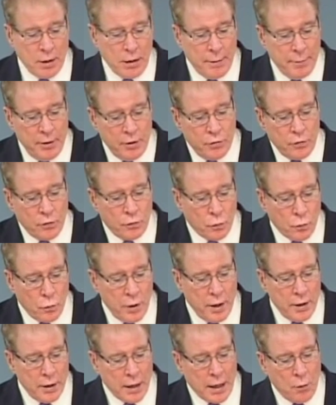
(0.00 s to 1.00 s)
Let me just
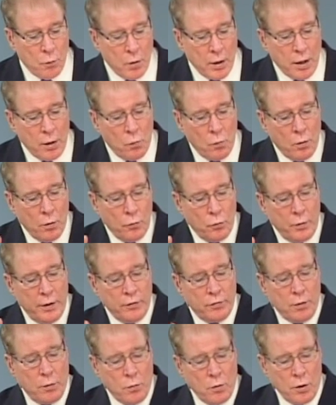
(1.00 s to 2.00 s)
read it. What I, the
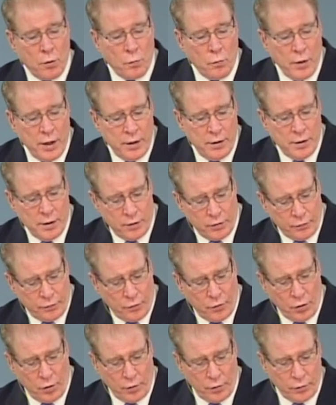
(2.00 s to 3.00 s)
reason I want to read this
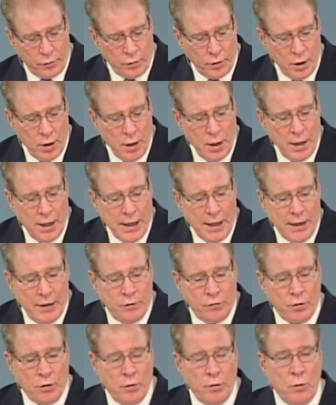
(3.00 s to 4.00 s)
first
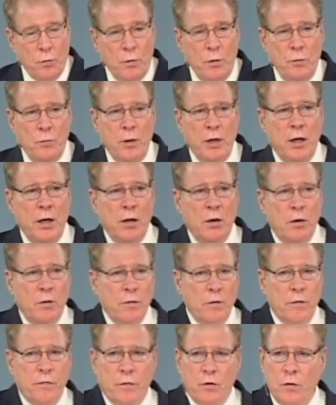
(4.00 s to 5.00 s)
is so that when we get over
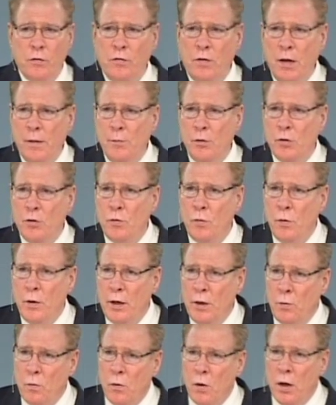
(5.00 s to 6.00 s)
to First Samuel
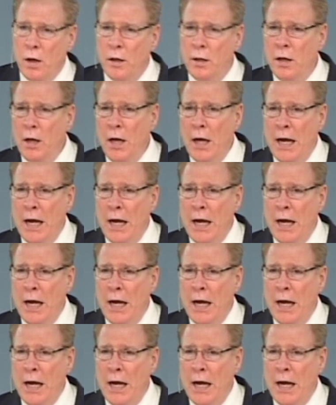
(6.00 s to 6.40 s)
twenty-one,